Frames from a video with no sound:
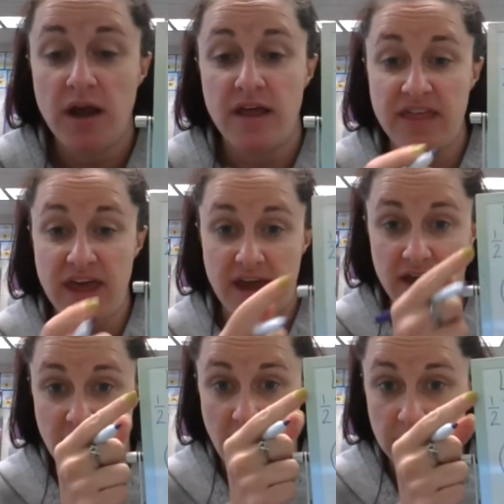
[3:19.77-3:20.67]

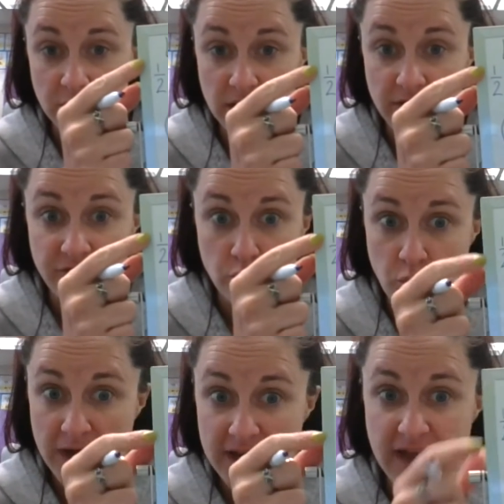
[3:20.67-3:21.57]
Then I'm looking for
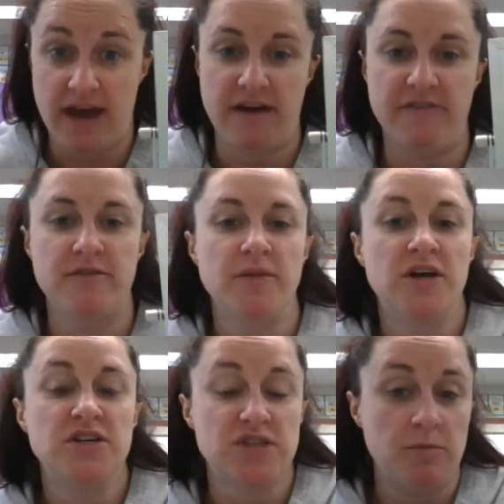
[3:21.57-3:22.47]
1/2.
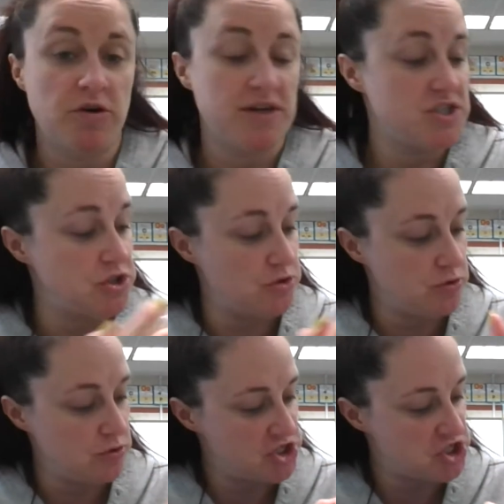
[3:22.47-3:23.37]
So I'm going
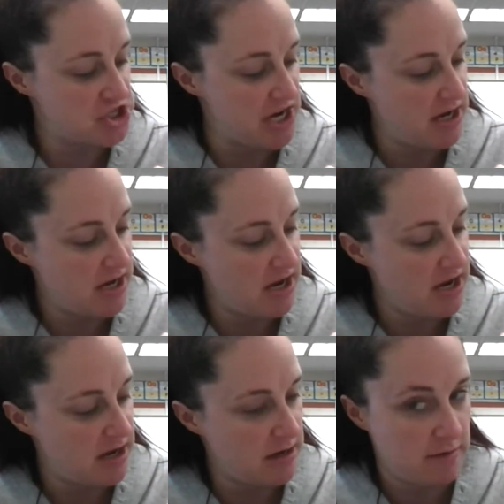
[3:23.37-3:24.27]
to shade
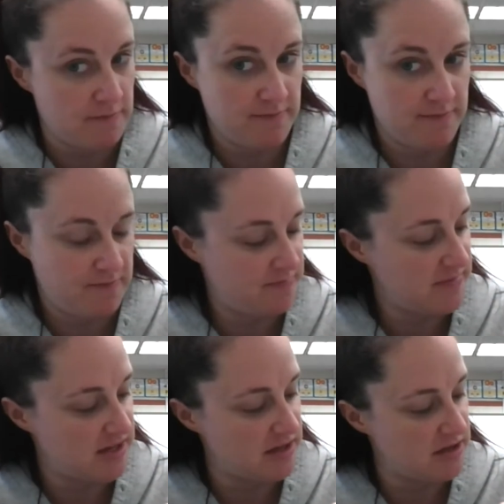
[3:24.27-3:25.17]
in.
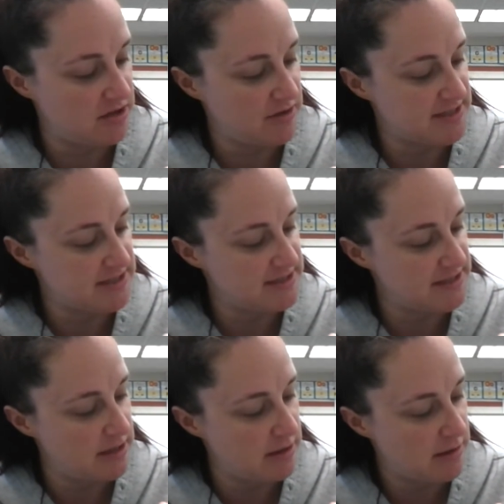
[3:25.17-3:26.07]
Okay, good. You guys can see.